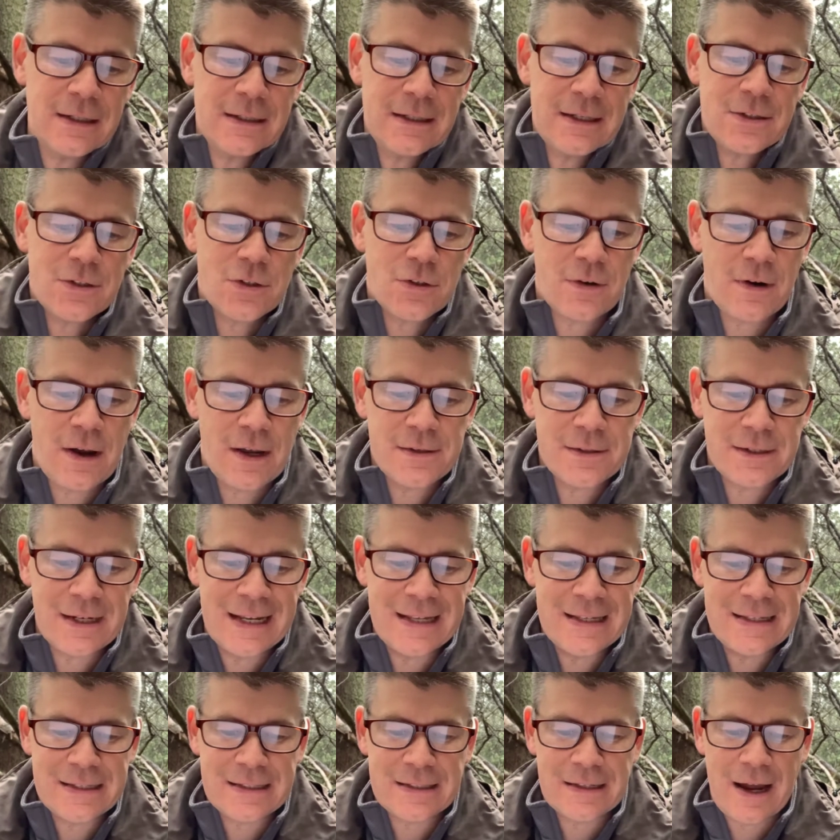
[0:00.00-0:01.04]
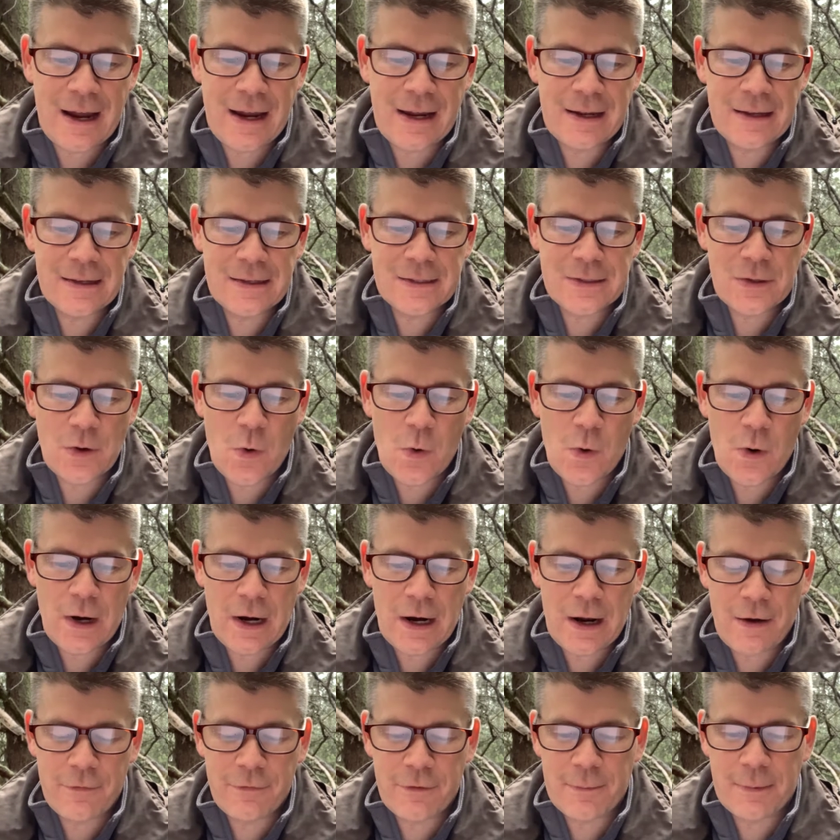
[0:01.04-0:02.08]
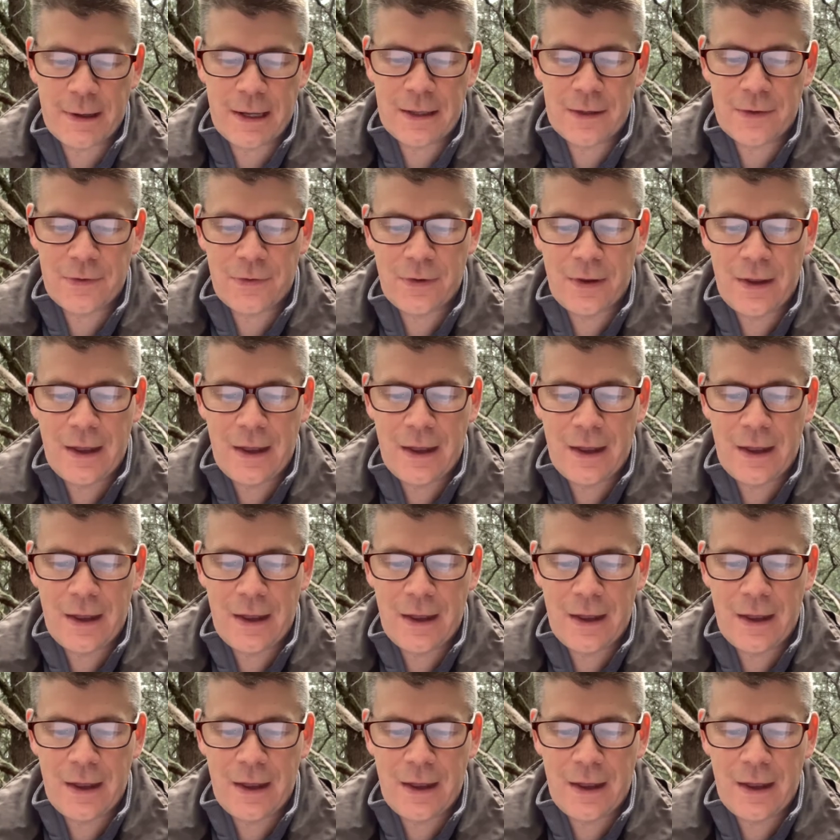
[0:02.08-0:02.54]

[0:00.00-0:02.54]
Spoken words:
distrust in science or governments.